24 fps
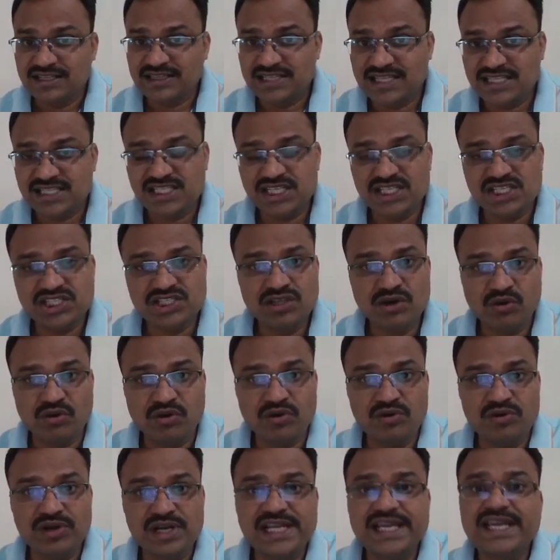this is the
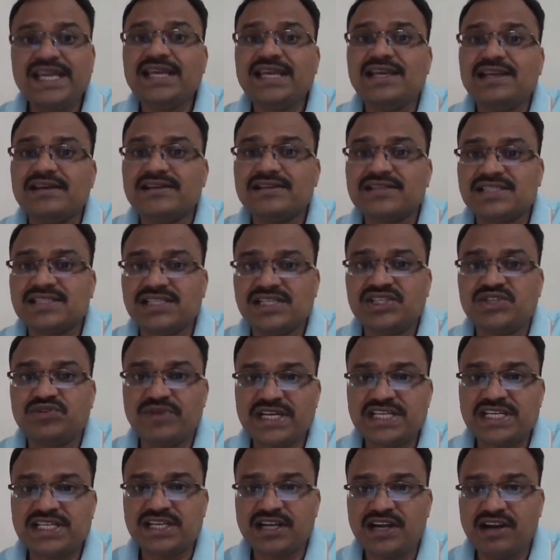only
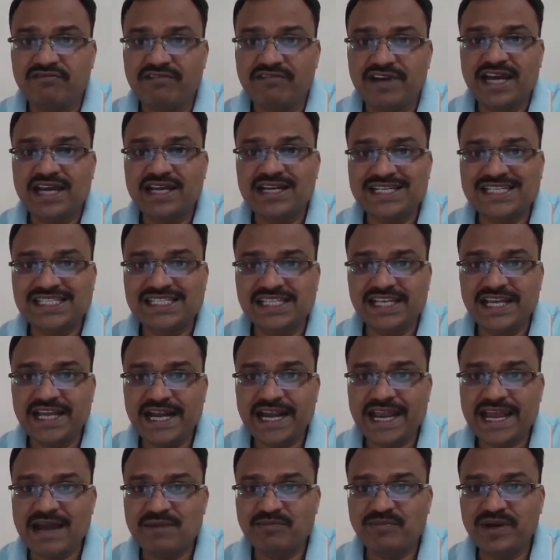situation where
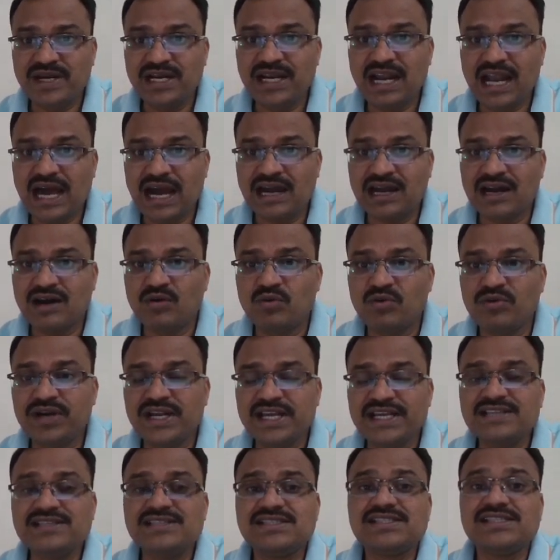share capital account
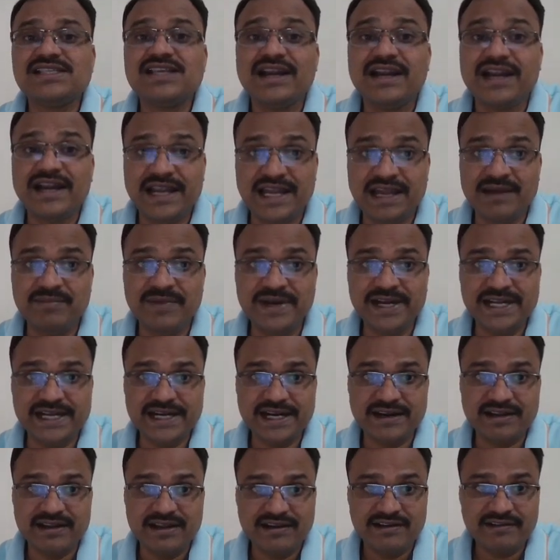is
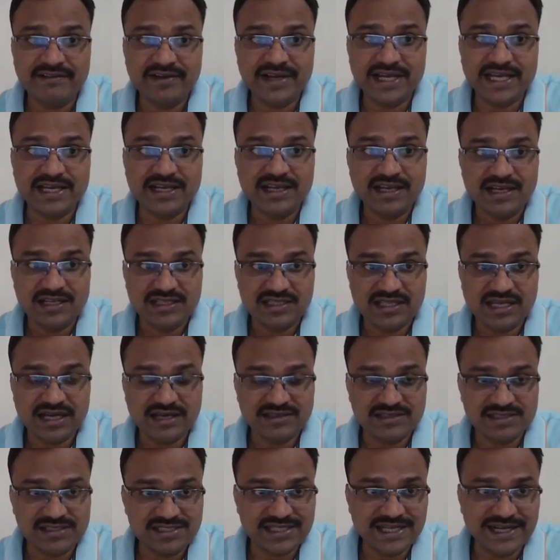debited okay the
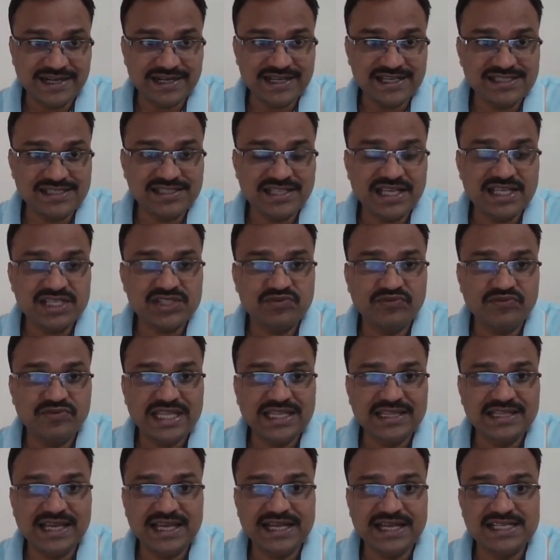sentence says
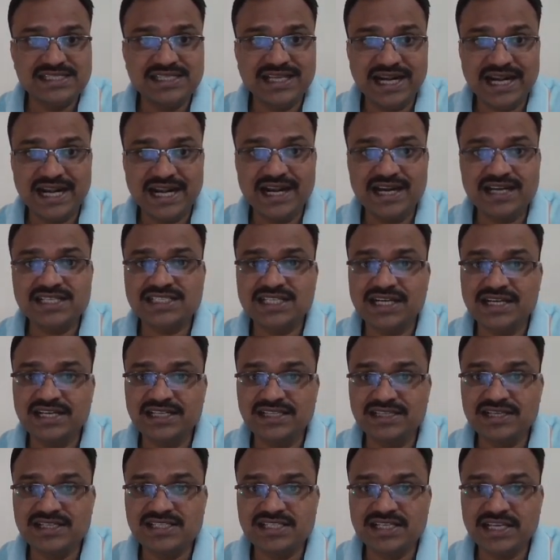when there is a reduction
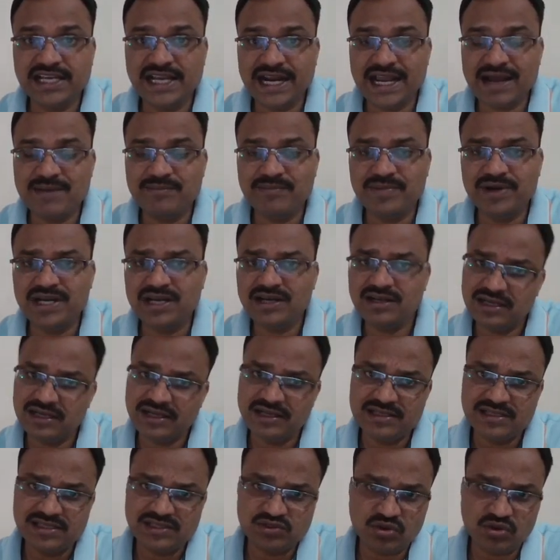in the share capital
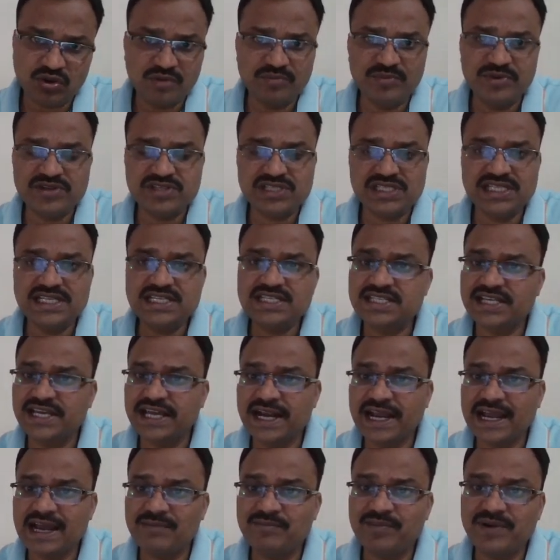so obviously
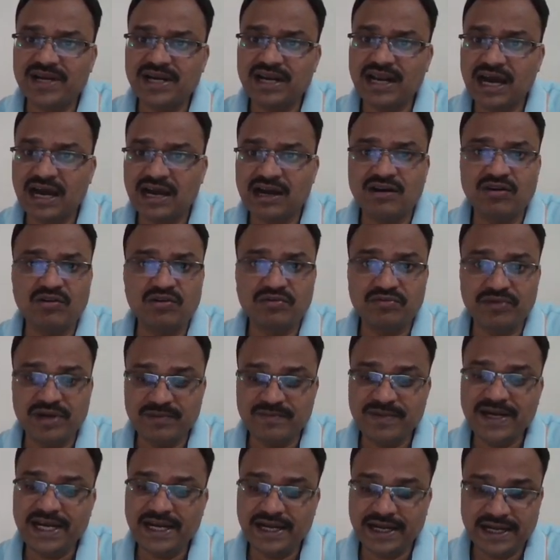share capital account
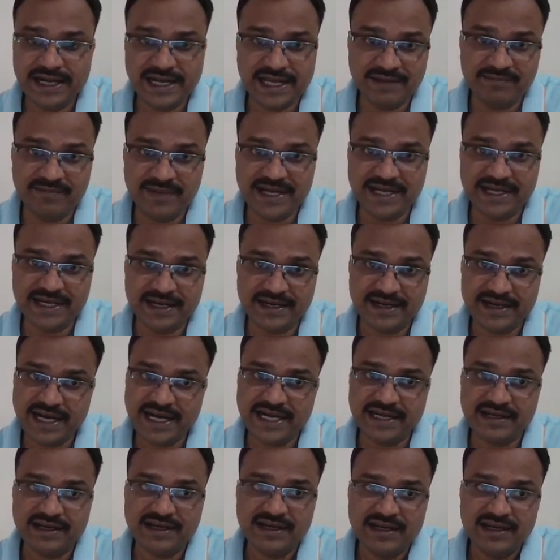will be debited
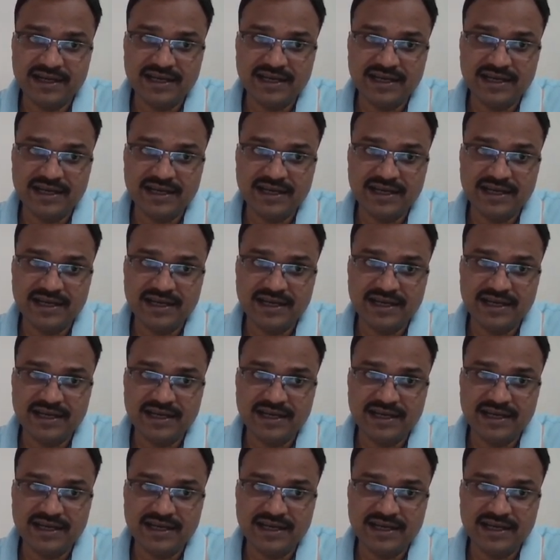right